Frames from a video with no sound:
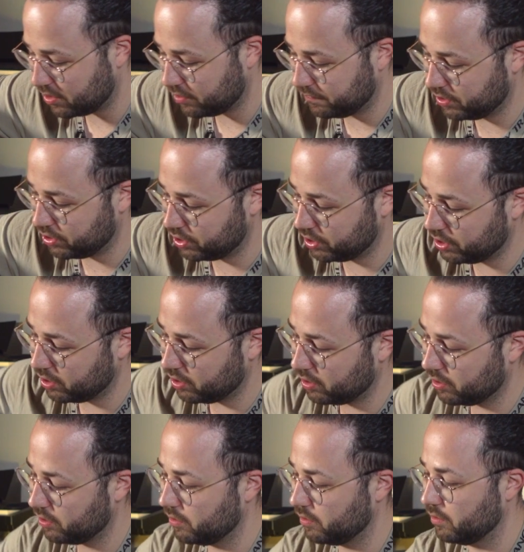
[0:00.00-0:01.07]
of the
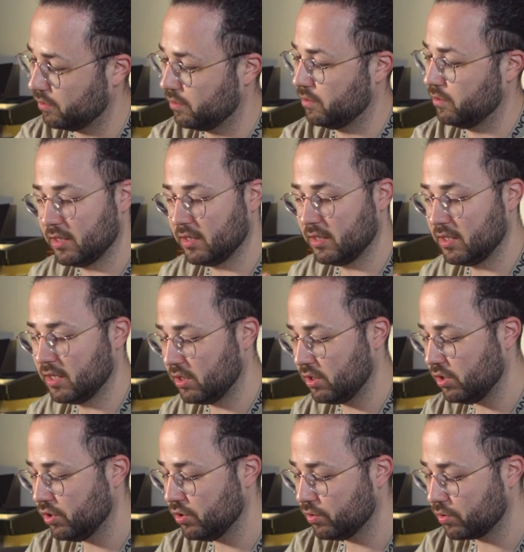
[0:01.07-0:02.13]
show, the
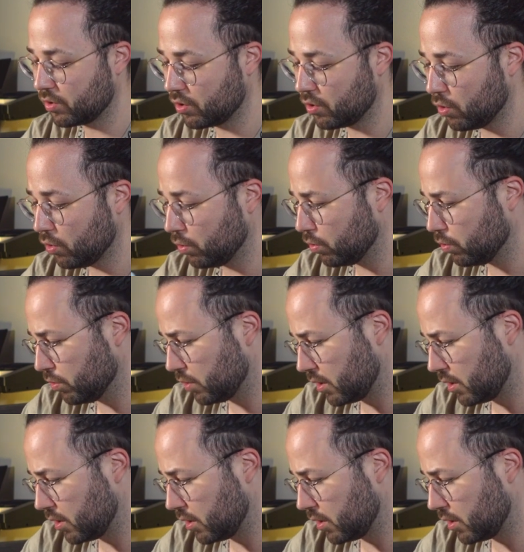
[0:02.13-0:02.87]
new cool